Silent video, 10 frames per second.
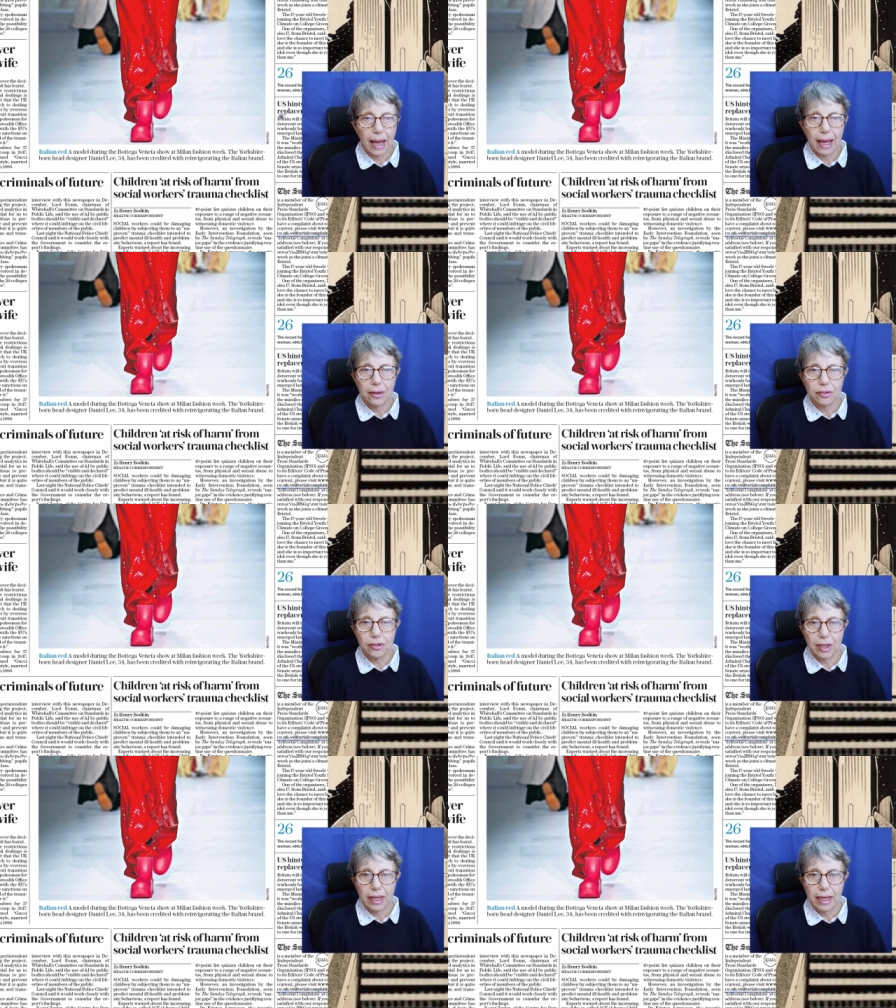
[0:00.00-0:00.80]

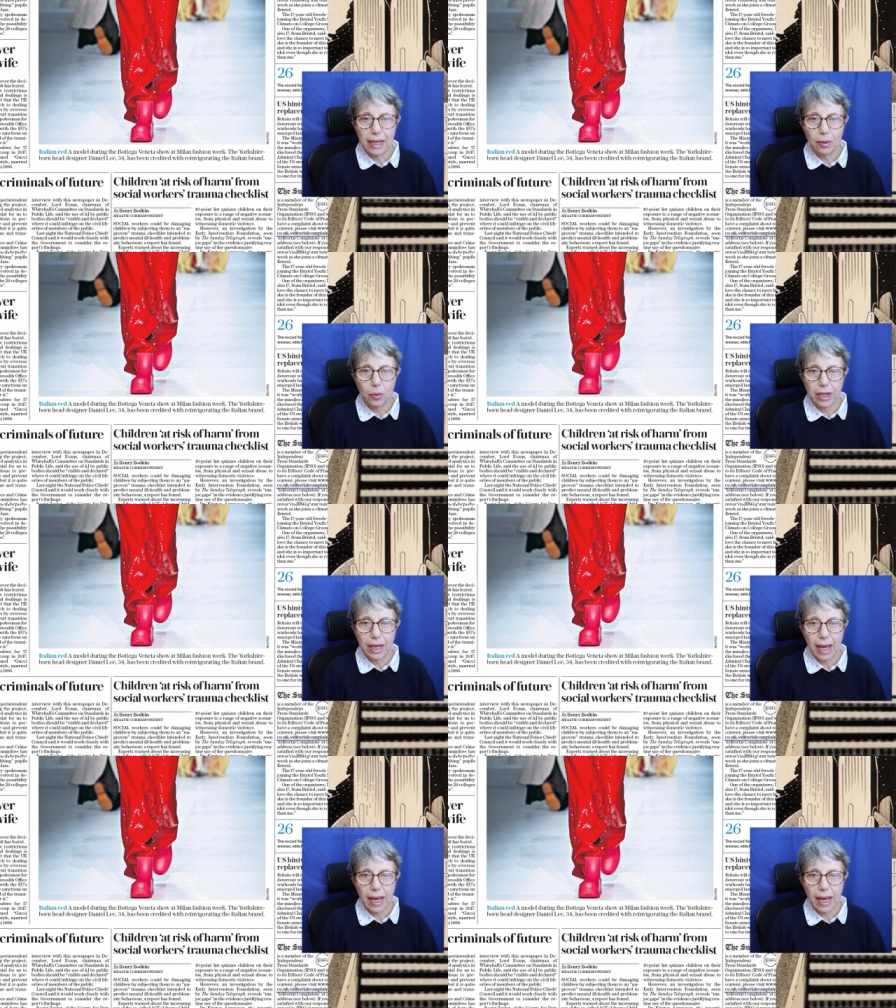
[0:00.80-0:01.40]
And here we